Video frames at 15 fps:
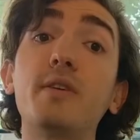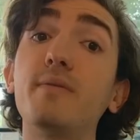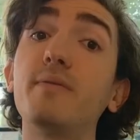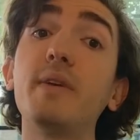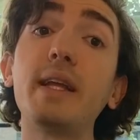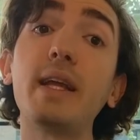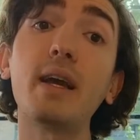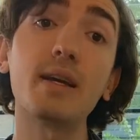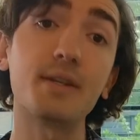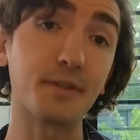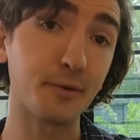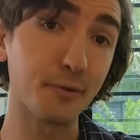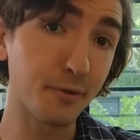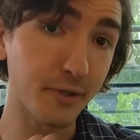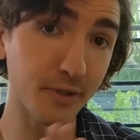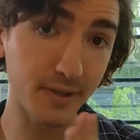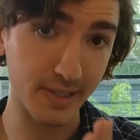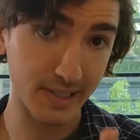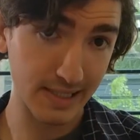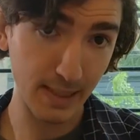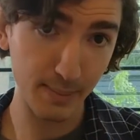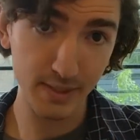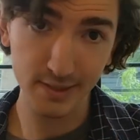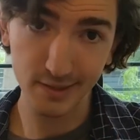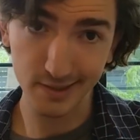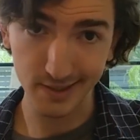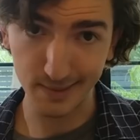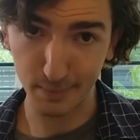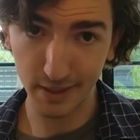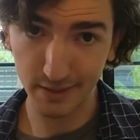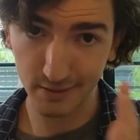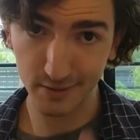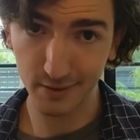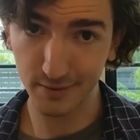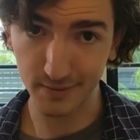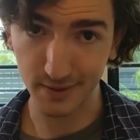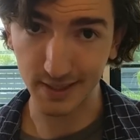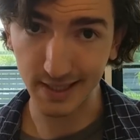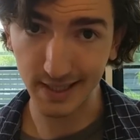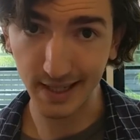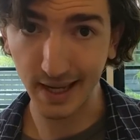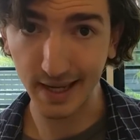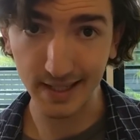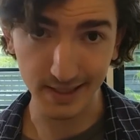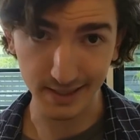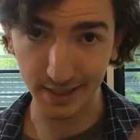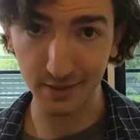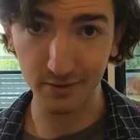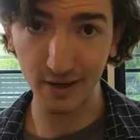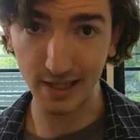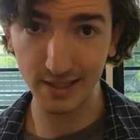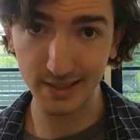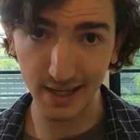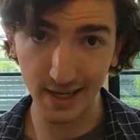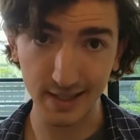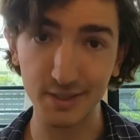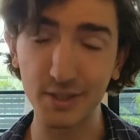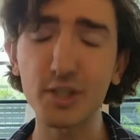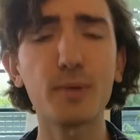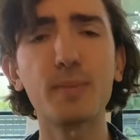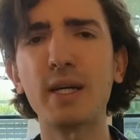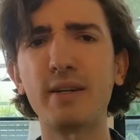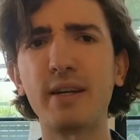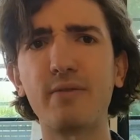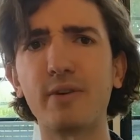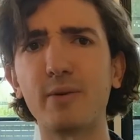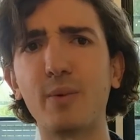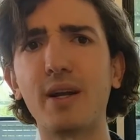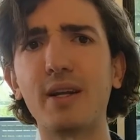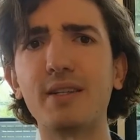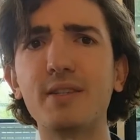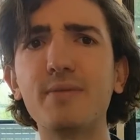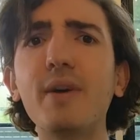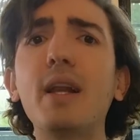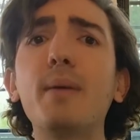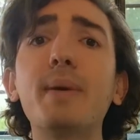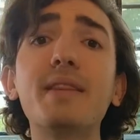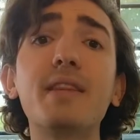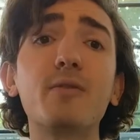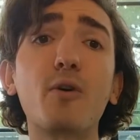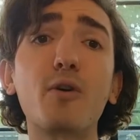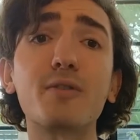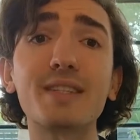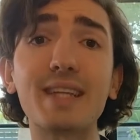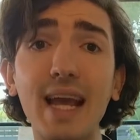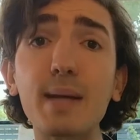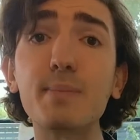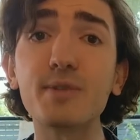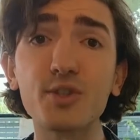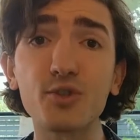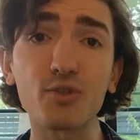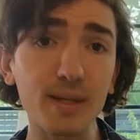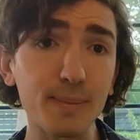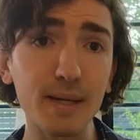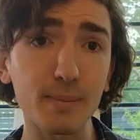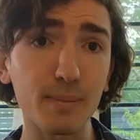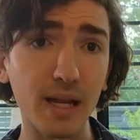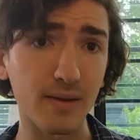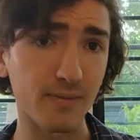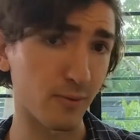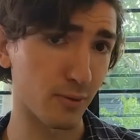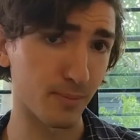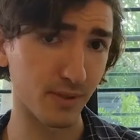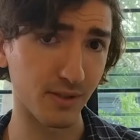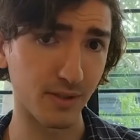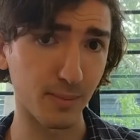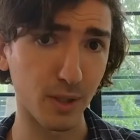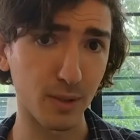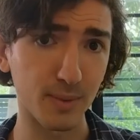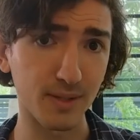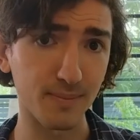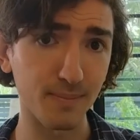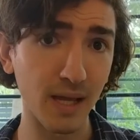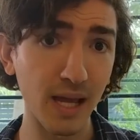Nvidia and Google and Amazon and Microsoft and EA and your granddad and just about everyone are developing their own game streaming platforms at the moment.